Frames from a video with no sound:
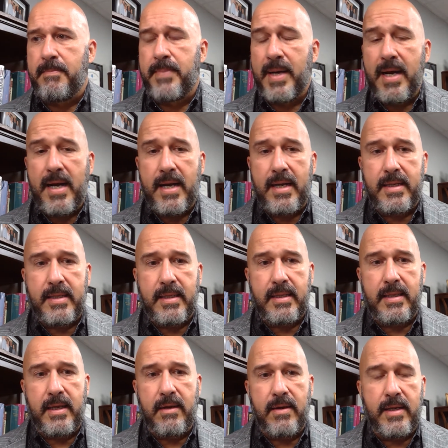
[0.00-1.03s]
But
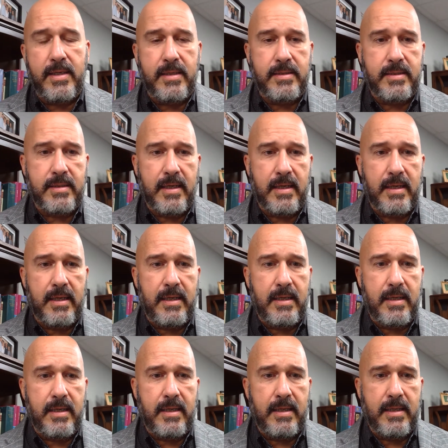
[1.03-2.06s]
there is
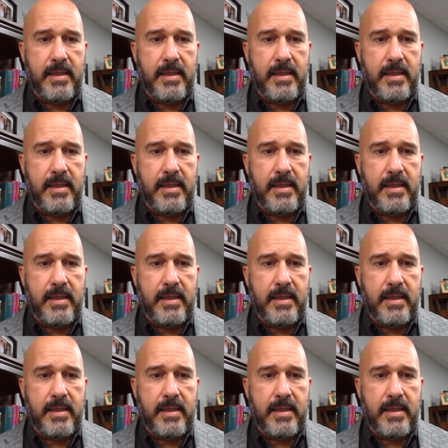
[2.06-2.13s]
uh,